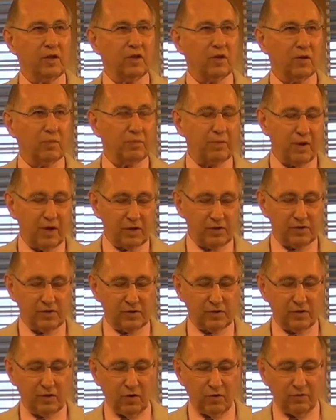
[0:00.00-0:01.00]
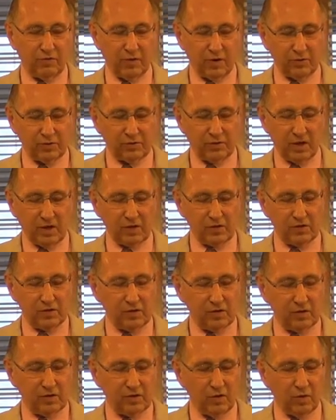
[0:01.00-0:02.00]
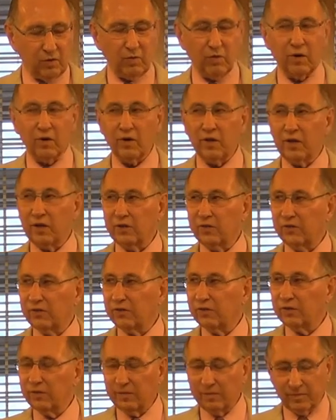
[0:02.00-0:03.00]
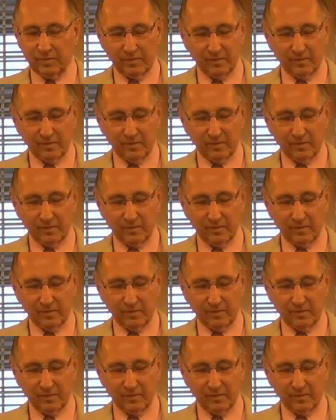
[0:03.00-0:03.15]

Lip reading: No pressure, no frustration, no worries.